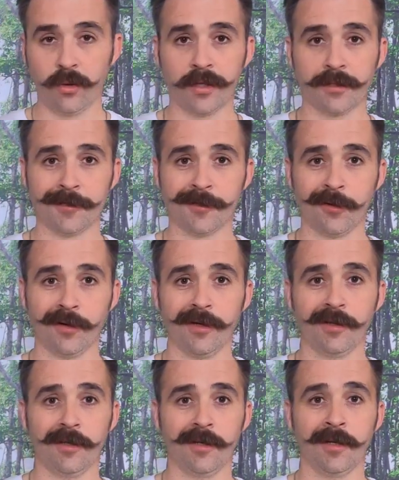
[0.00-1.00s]
quick
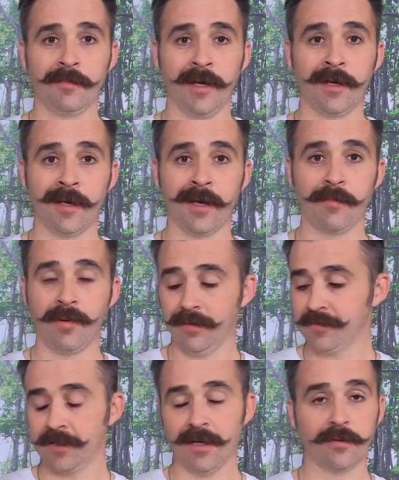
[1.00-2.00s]
tutorial on making a
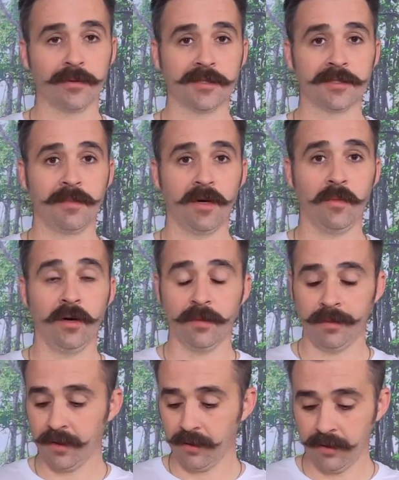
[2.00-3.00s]
pump sack with a smart water
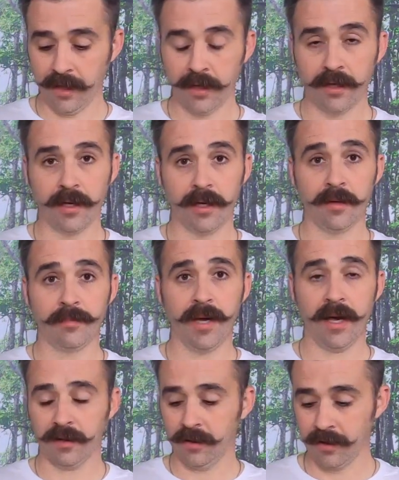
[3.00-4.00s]
bottle and a
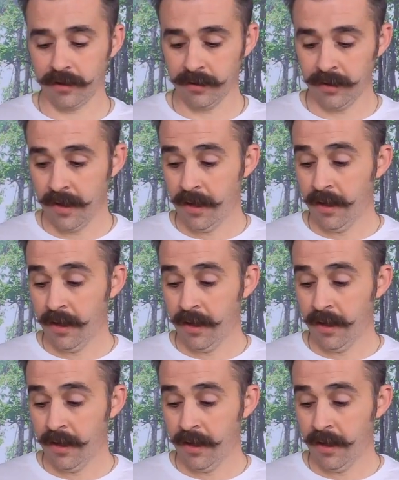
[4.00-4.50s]
pack liner.